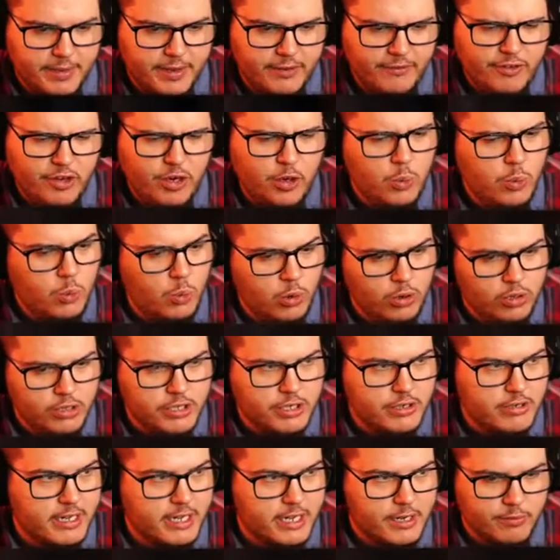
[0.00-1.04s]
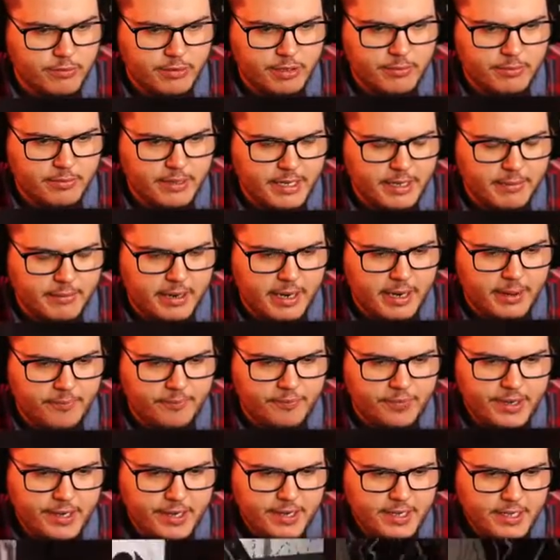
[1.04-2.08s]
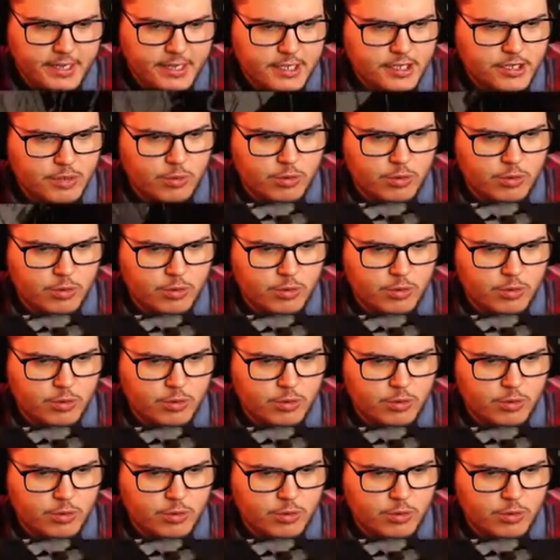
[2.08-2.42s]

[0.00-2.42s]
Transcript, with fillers: even though Warzone had a real minimap. So